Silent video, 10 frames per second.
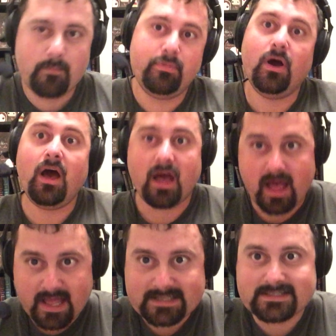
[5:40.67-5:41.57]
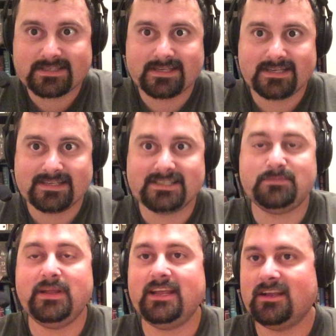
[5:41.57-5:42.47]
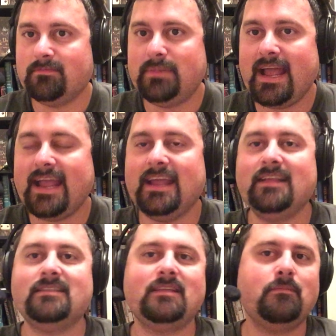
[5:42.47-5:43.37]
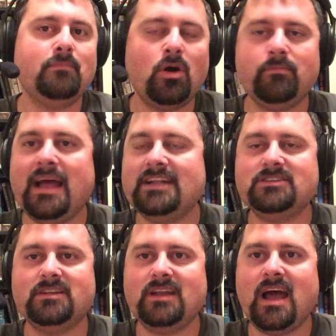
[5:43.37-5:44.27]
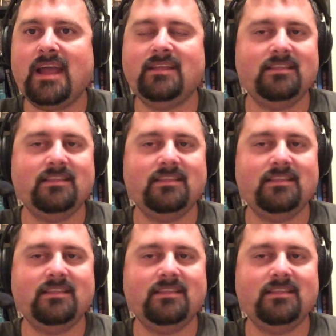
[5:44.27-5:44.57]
But speaking of bang, match of the night,